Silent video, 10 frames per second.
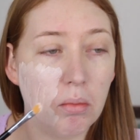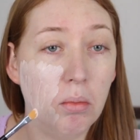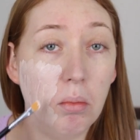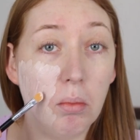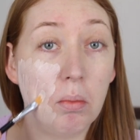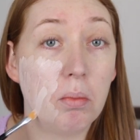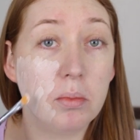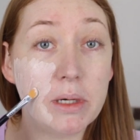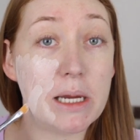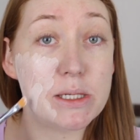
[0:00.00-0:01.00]
Mmm,
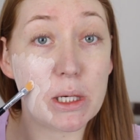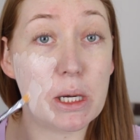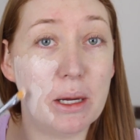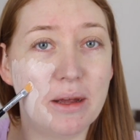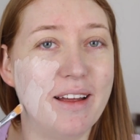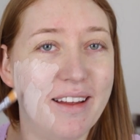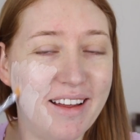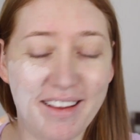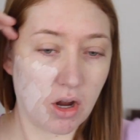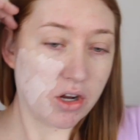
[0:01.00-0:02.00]
tasty.
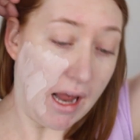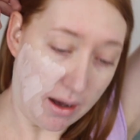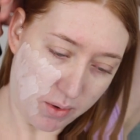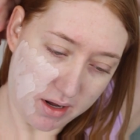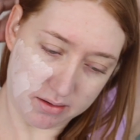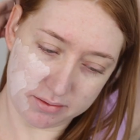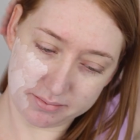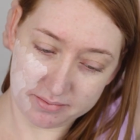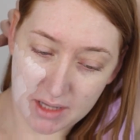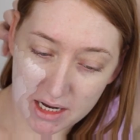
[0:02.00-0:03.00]
Okay, well,
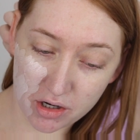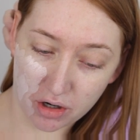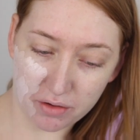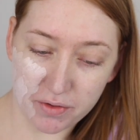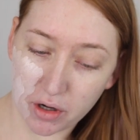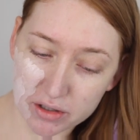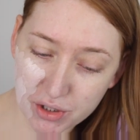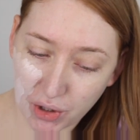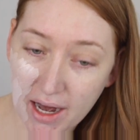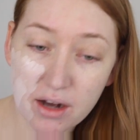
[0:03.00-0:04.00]
there you go. For those
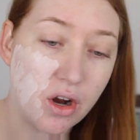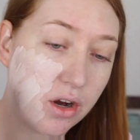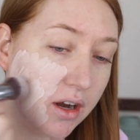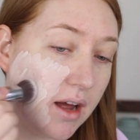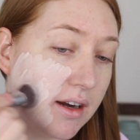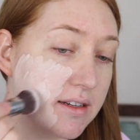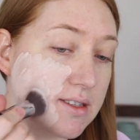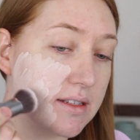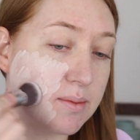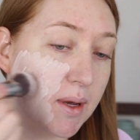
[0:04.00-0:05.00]
who hate coconut, it
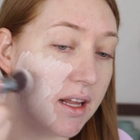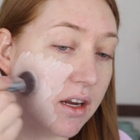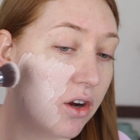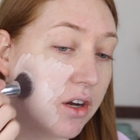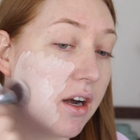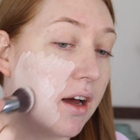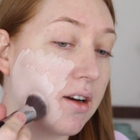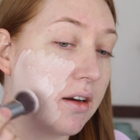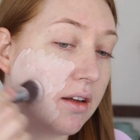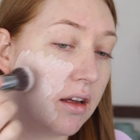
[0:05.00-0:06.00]
doesn't smell like coconut.